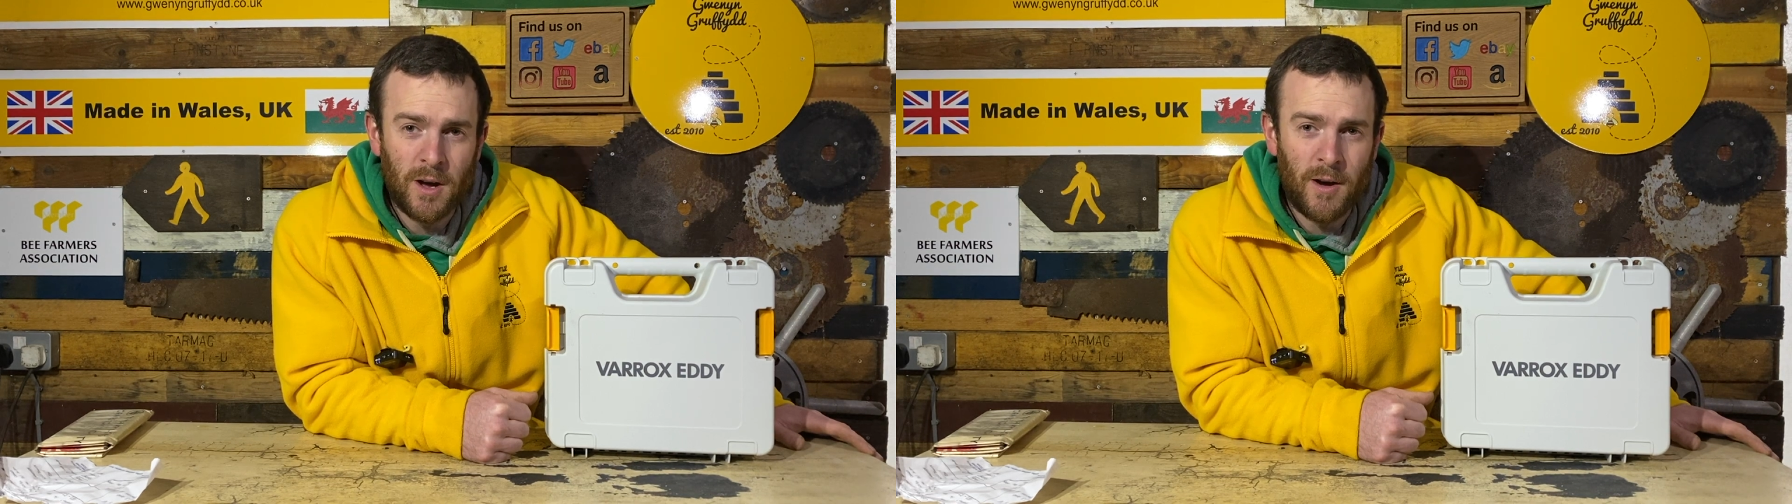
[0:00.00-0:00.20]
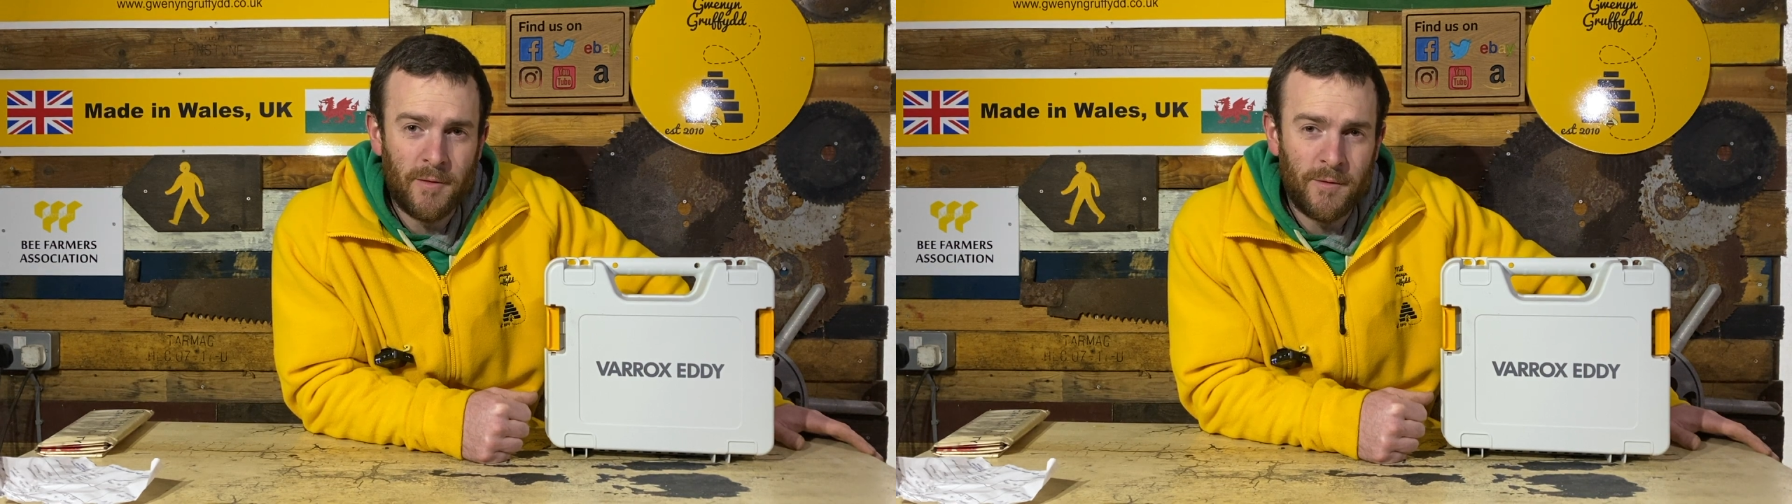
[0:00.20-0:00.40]

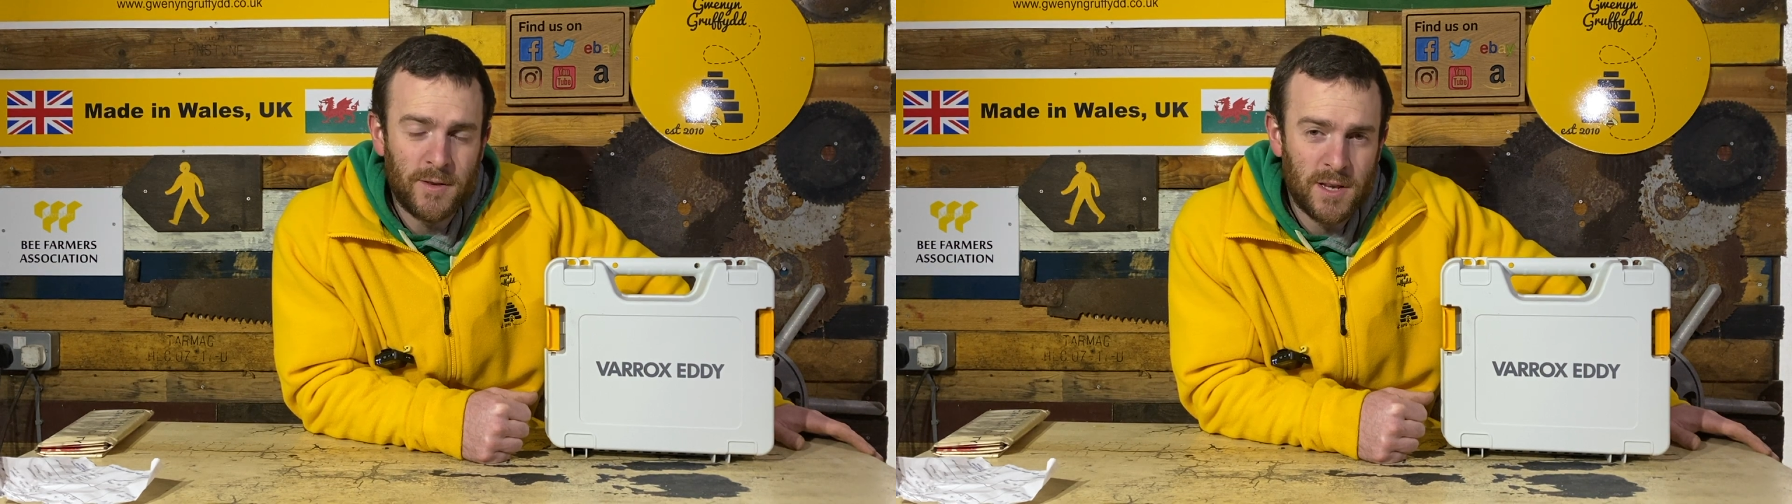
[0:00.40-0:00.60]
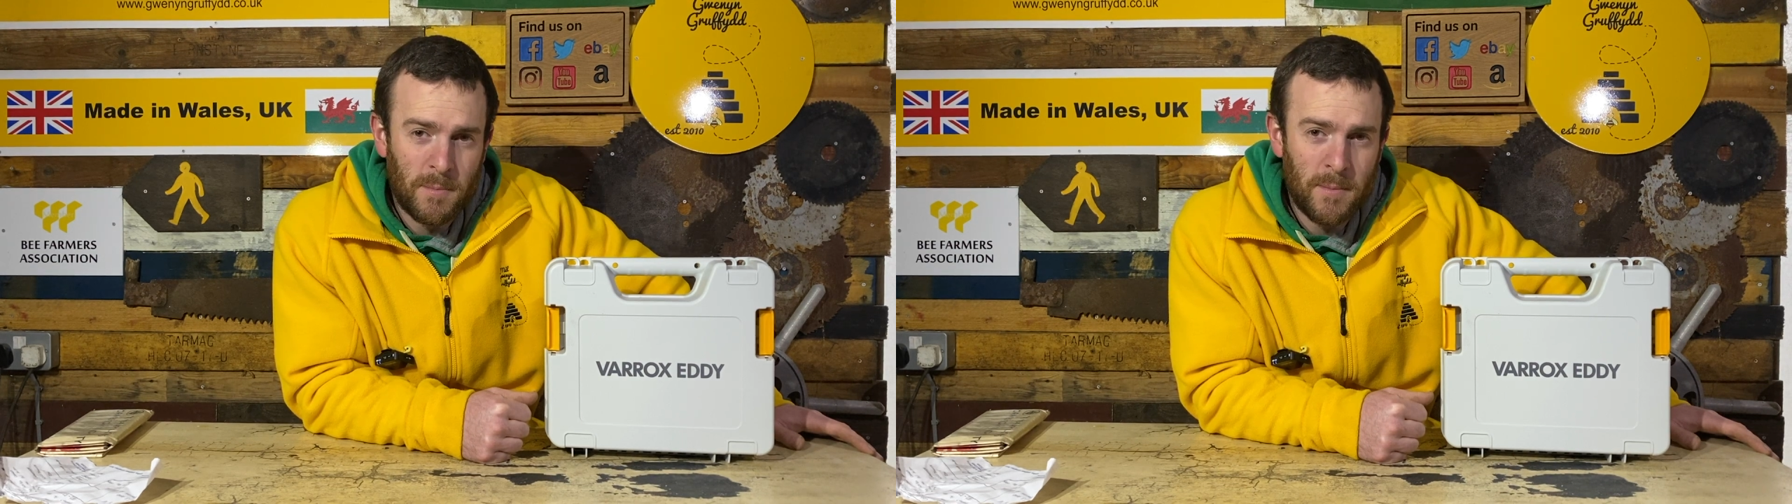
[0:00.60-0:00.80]
of
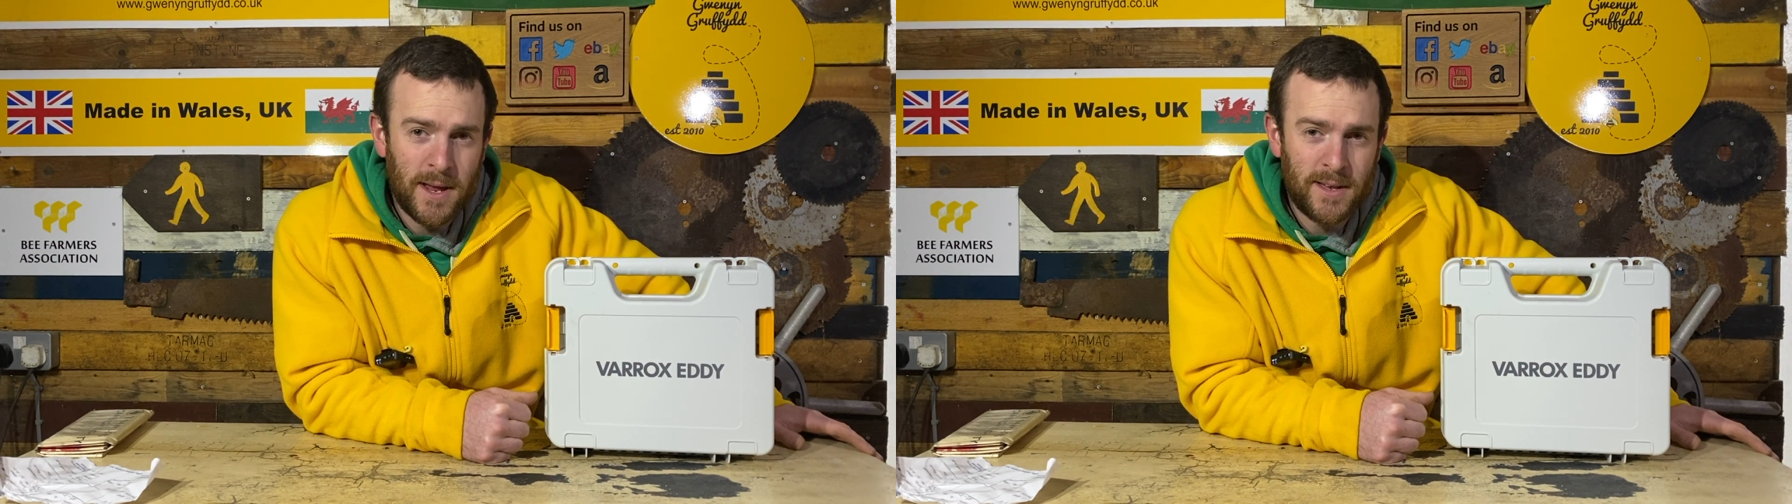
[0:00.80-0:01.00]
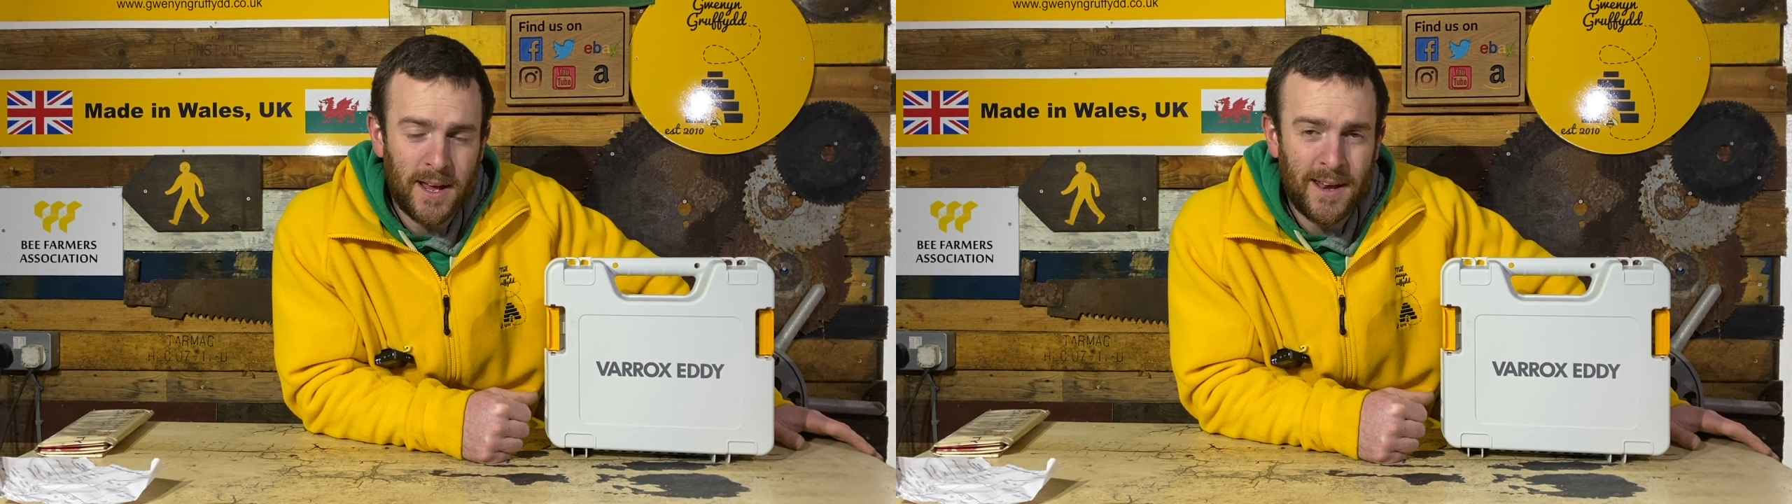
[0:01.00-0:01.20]

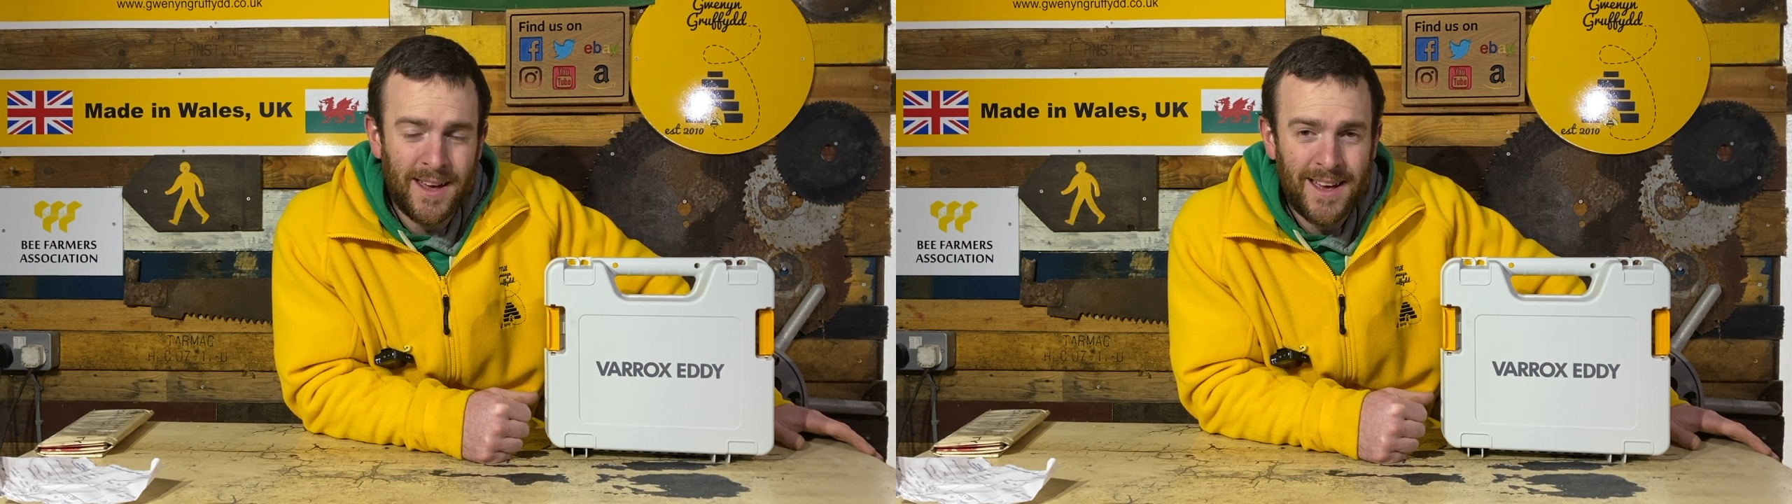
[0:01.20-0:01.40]
sublimating.